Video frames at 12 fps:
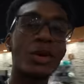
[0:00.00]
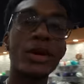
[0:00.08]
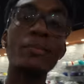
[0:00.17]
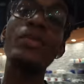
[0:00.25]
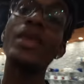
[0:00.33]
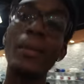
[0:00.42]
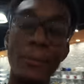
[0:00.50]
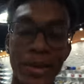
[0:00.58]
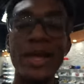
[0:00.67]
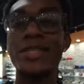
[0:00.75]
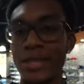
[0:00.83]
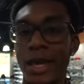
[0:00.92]
your boy,
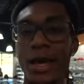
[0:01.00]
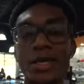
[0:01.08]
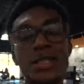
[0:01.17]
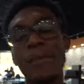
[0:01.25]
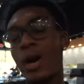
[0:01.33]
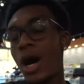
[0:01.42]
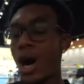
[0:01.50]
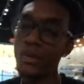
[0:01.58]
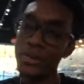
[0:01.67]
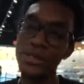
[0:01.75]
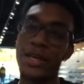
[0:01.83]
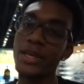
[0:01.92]
Big Terrence. I'ma
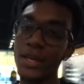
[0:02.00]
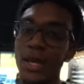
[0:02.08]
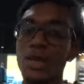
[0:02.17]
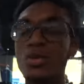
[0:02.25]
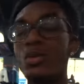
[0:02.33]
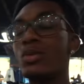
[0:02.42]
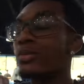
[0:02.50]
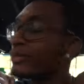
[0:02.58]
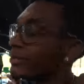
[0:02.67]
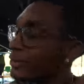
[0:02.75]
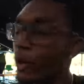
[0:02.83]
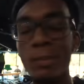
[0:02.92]
always take care of you,
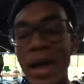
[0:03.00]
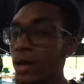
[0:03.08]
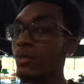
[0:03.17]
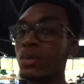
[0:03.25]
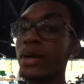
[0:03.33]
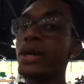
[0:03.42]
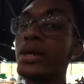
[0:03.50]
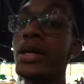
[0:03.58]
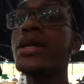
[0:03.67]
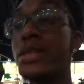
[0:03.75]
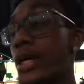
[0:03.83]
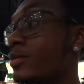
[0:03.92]
no matter what.
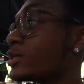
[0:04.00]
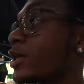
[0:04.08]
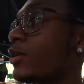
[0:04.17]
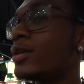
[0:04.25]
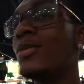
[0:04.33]
Tell him, Tony.